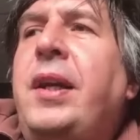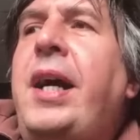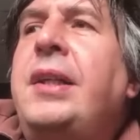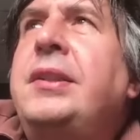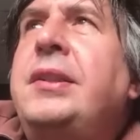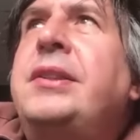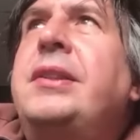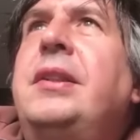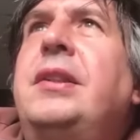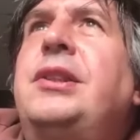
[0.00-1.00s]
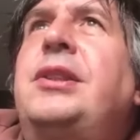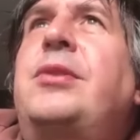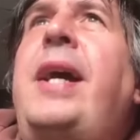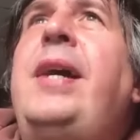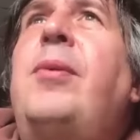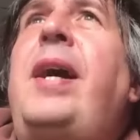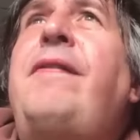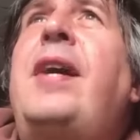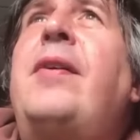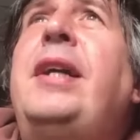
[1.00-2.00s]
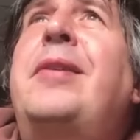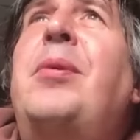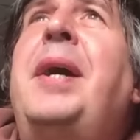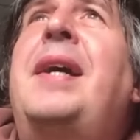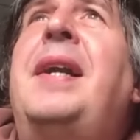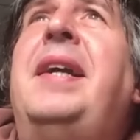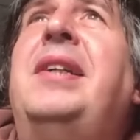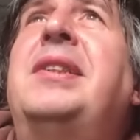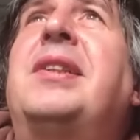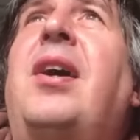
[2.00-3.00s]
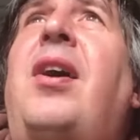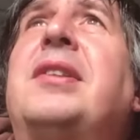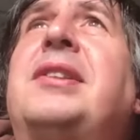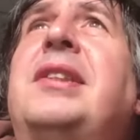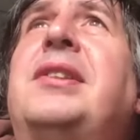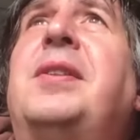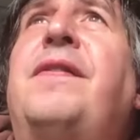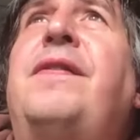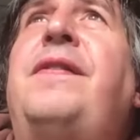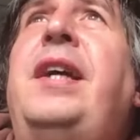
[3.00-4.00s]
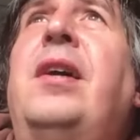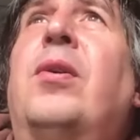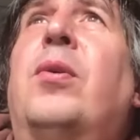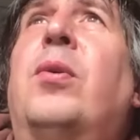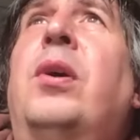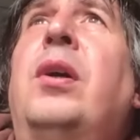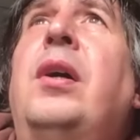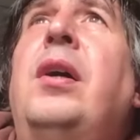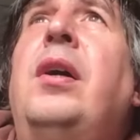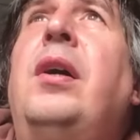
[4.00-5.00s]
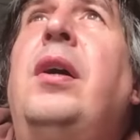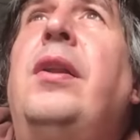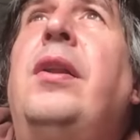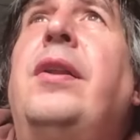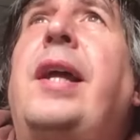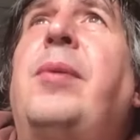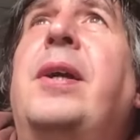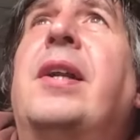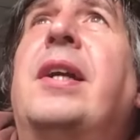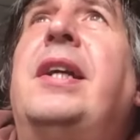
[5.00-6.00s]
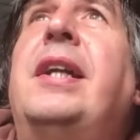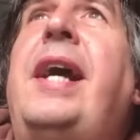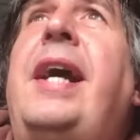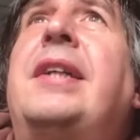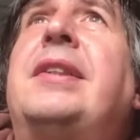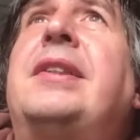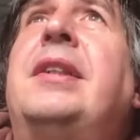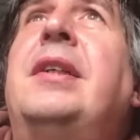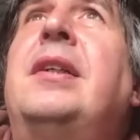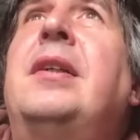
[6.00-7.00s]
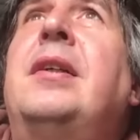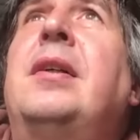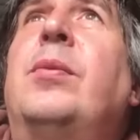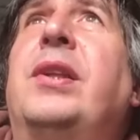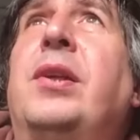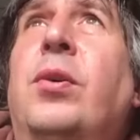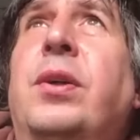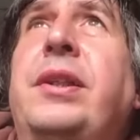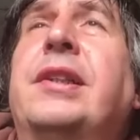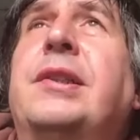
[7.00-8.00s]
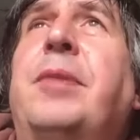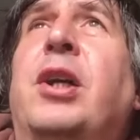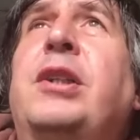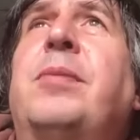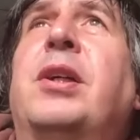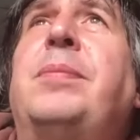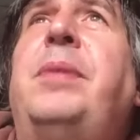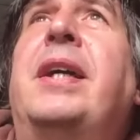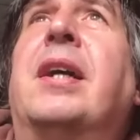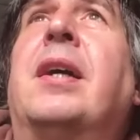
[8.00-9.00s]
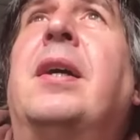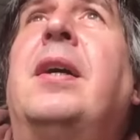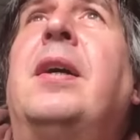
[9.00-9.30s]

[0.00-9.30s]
And straight away, very quickly, you started to feel that they were going to connect with an audience much, much bigger.